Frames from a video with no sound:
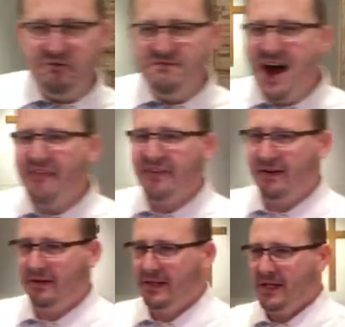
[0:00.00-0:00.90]
do
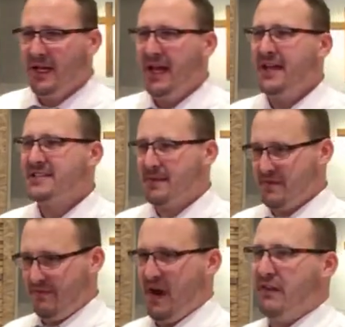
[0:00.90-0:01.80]
nothing
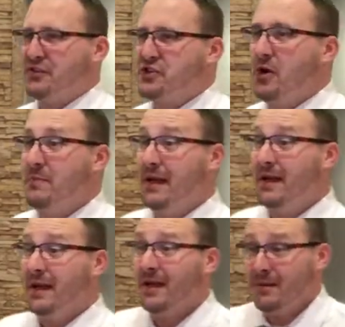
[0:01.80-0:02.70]
except the Father show me.
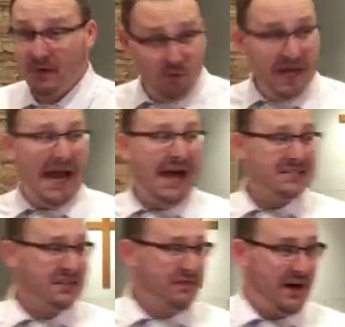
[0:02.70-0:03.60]
But we
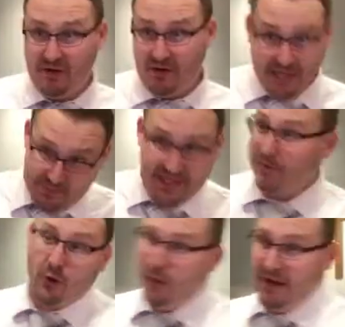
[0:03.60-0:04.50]
ask the Father and then we
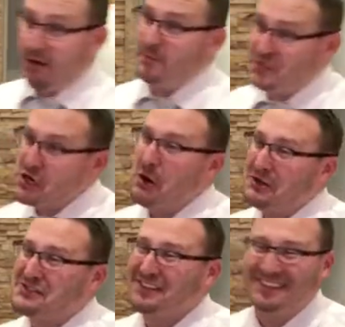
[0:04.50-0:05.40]
never wait on him to show
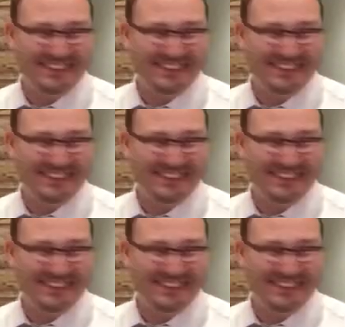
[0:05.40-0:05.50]
us.